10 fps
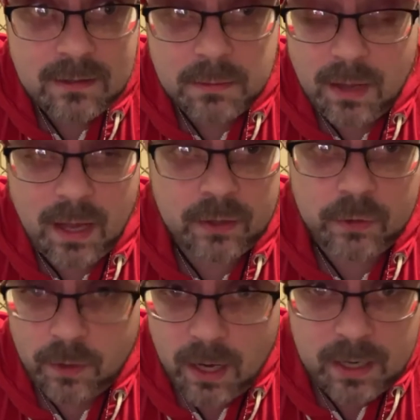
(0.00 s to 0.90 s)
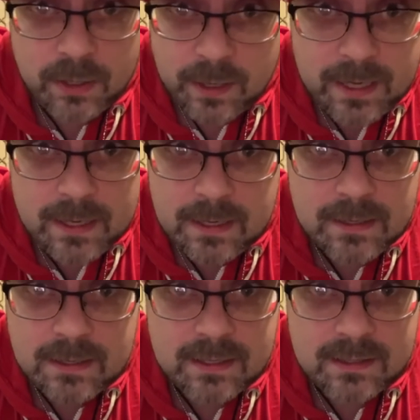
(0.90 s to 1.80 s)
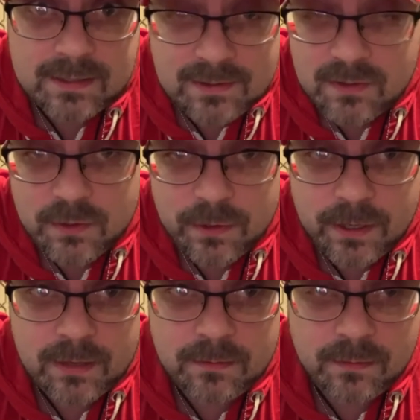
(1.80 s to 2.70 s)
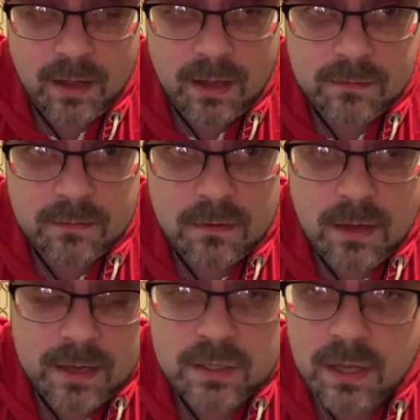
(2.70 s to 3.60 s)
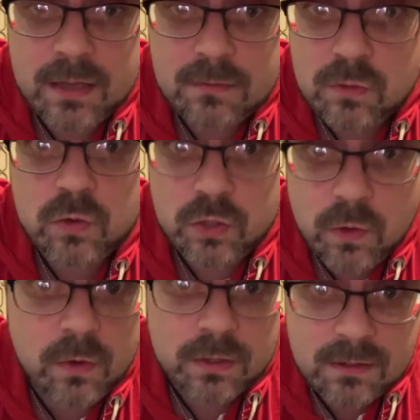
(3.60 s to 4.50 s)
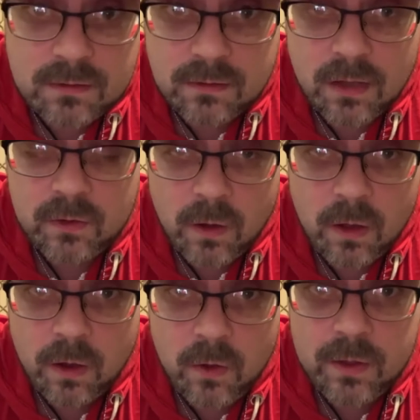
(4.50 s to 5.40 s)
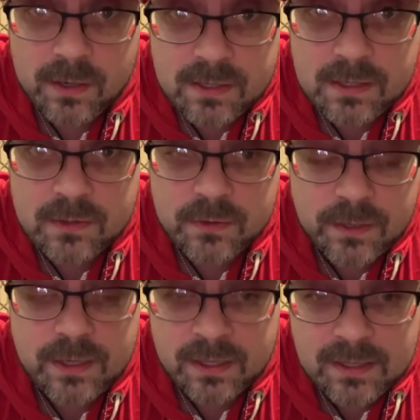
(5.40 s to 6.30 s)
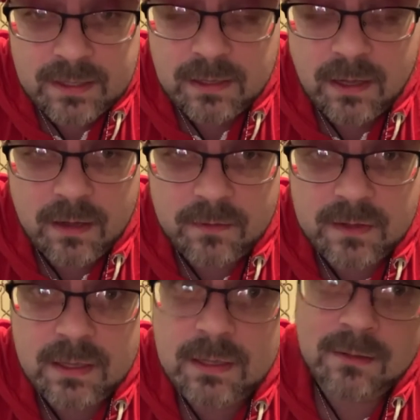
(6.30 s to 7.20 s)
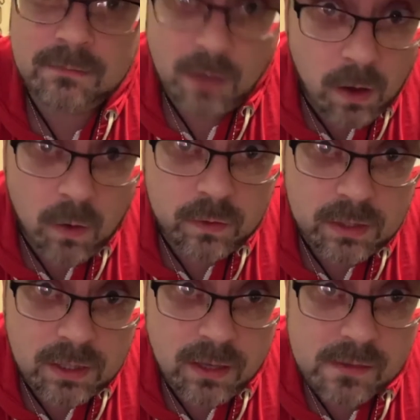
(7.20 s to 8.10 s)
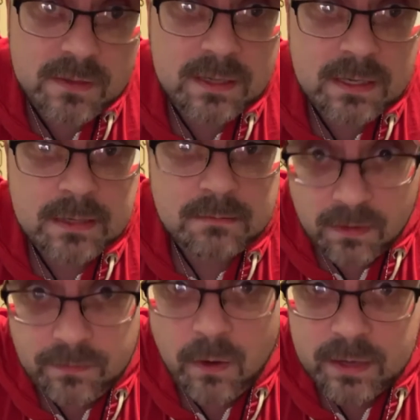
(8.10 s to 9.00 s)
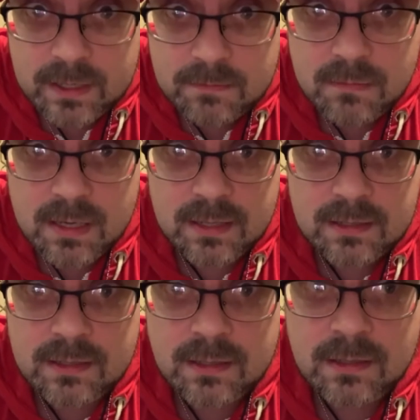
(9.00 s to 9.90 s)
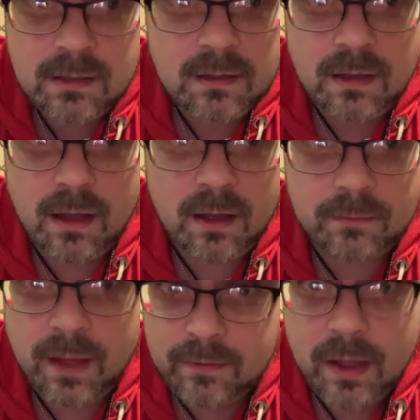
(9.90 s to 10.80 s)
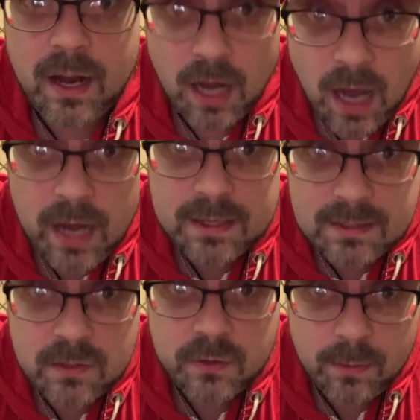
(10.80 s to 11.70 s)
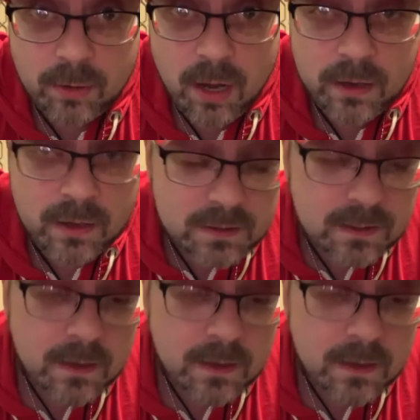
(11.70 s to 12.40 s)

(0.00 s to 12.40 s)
My karate gi is Century. I just got some new shorts not too long ago that are Century. These gloves, my old gloves, my Focus mitts. I've got a lot of Century products.